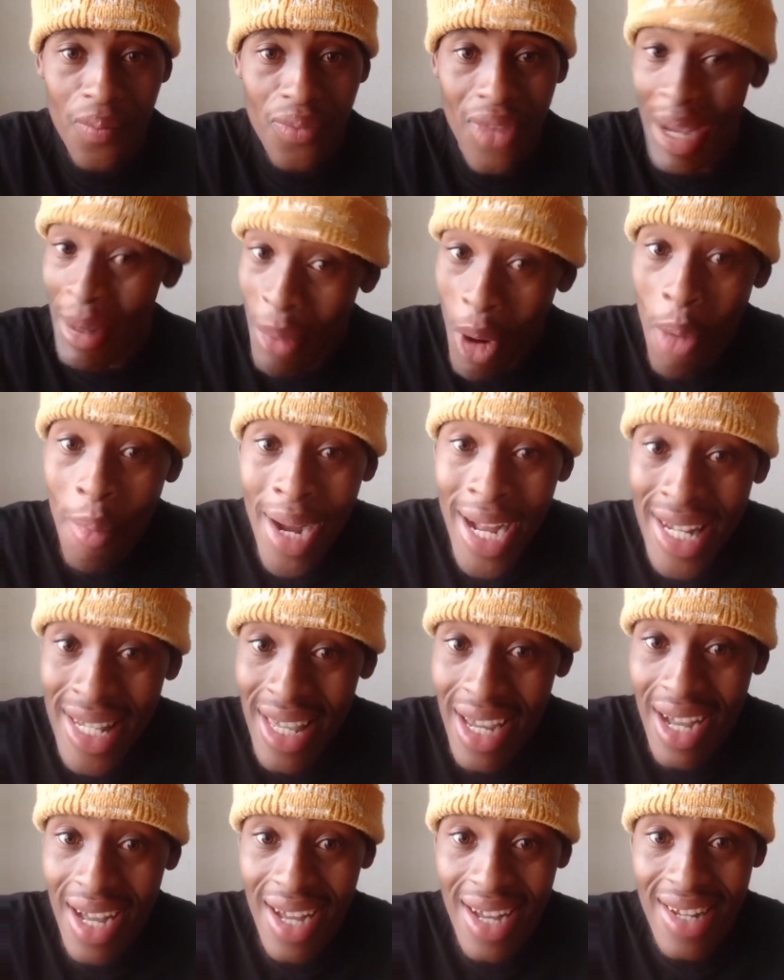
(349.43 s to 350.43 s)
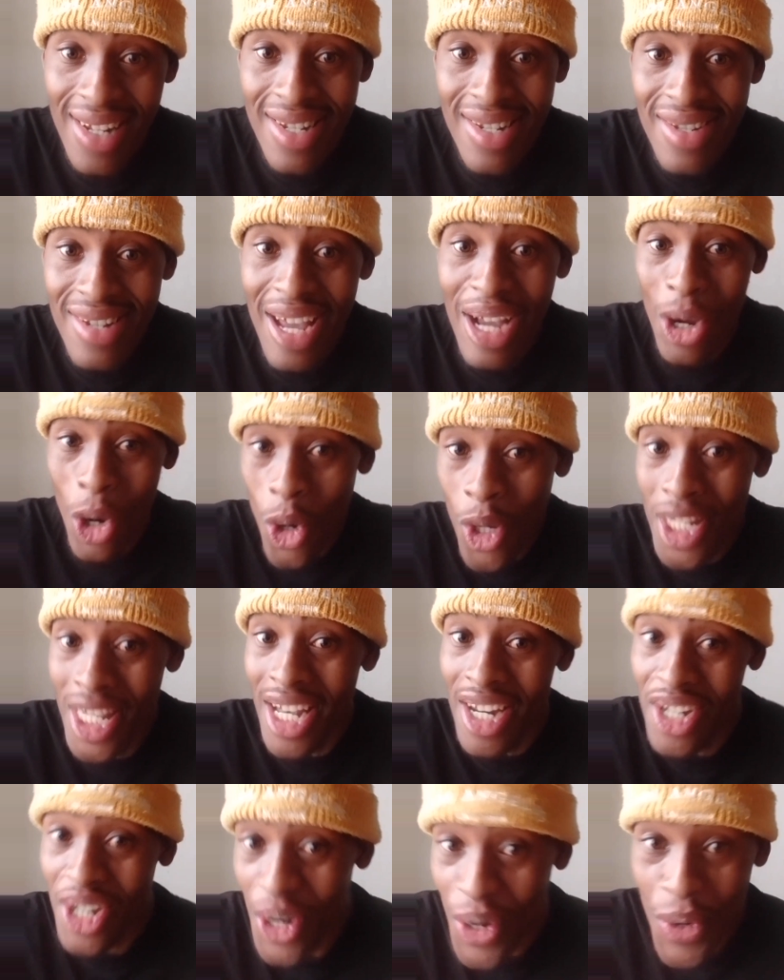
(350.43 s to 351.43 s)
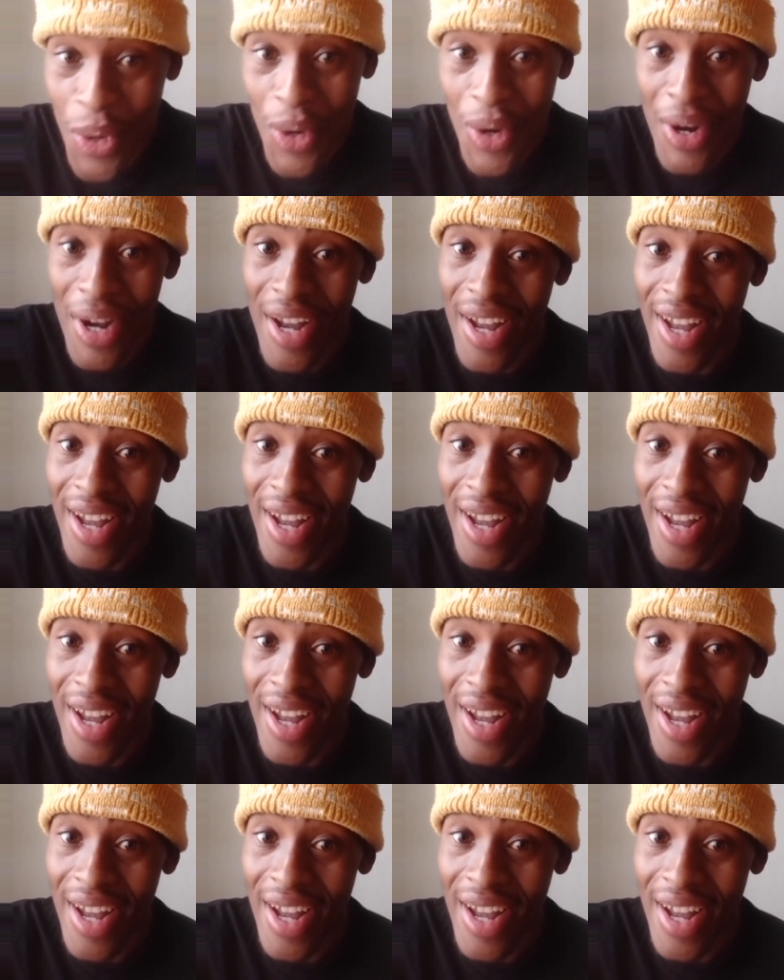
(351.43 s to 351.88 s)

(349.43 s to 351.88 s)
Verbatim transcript: The moment they ghosted you.